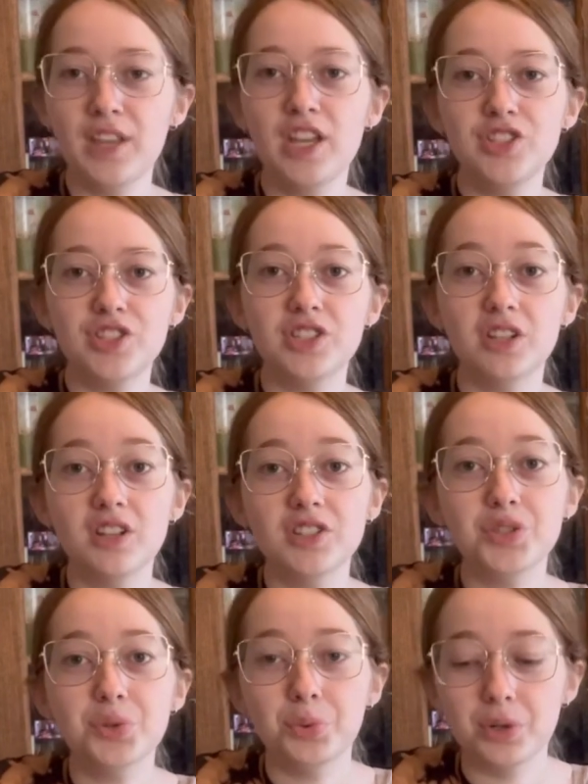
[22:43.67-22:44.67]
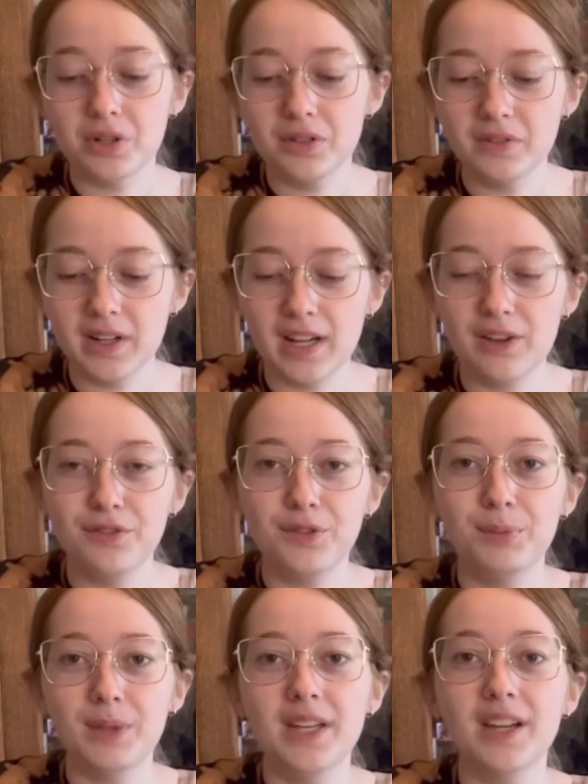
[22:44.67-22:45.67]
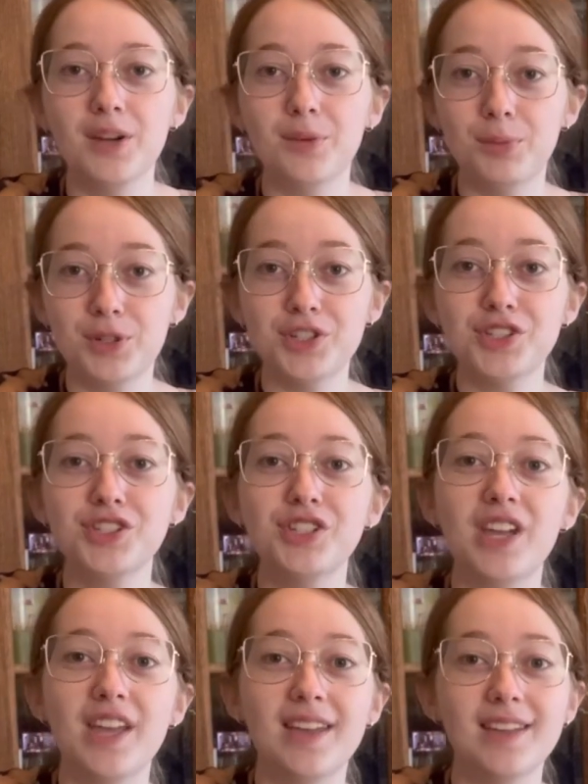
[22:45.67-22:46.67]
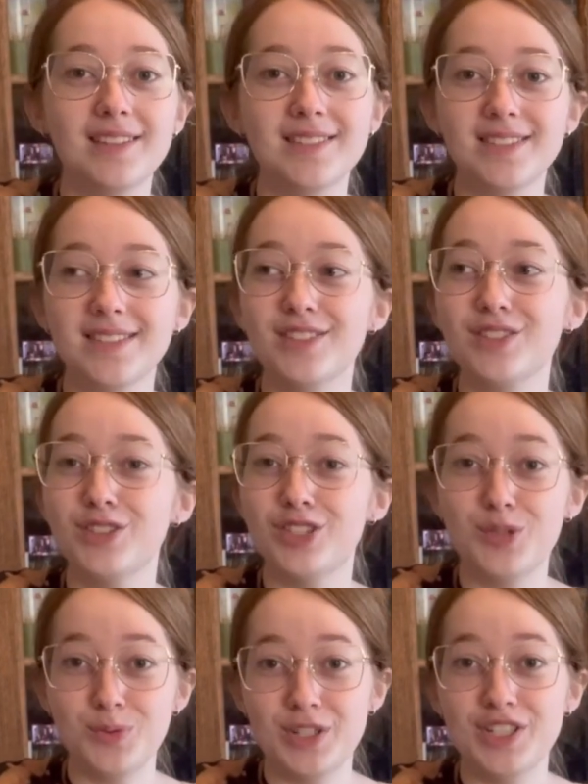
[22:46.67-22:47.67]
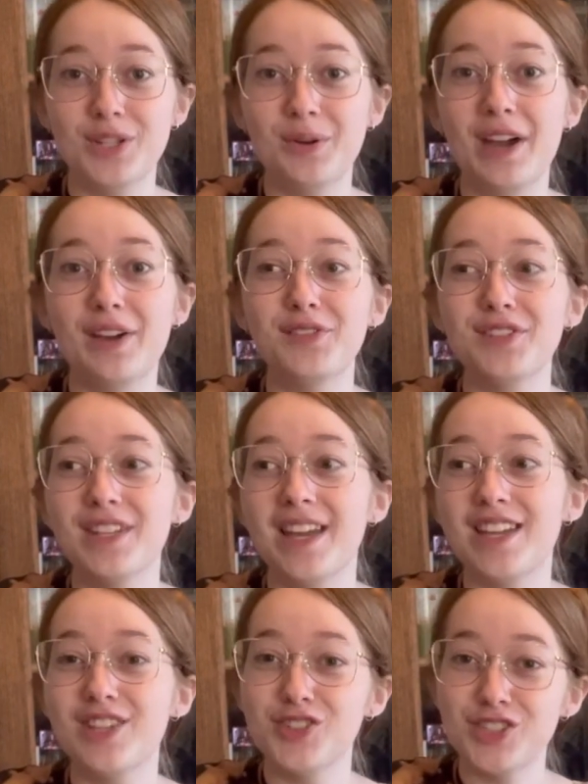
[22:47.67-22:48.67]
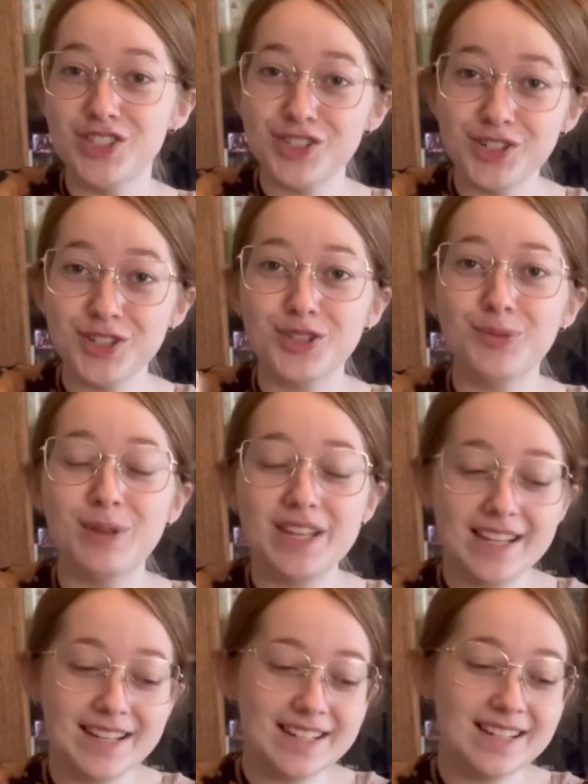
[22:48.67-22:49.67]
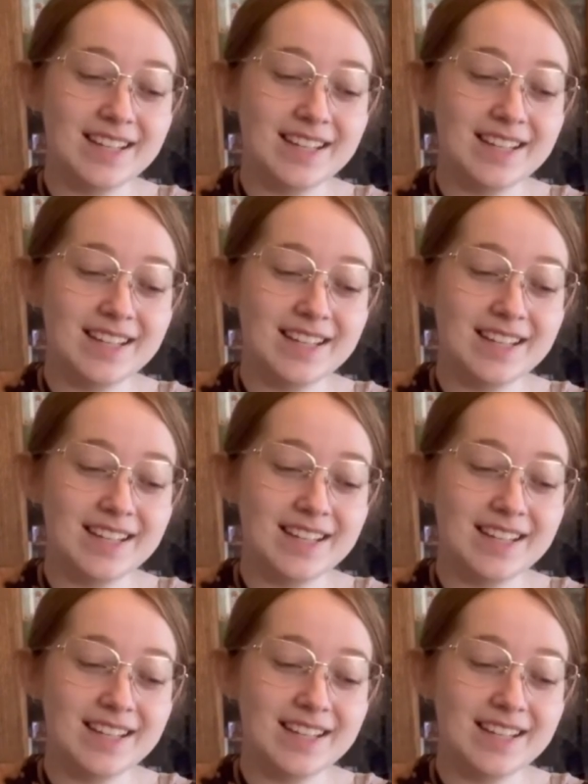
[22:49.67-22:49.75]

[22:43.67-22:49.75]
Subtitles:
She saw a squirrel run out from like a bush and she wanted to go after that and she jerked me and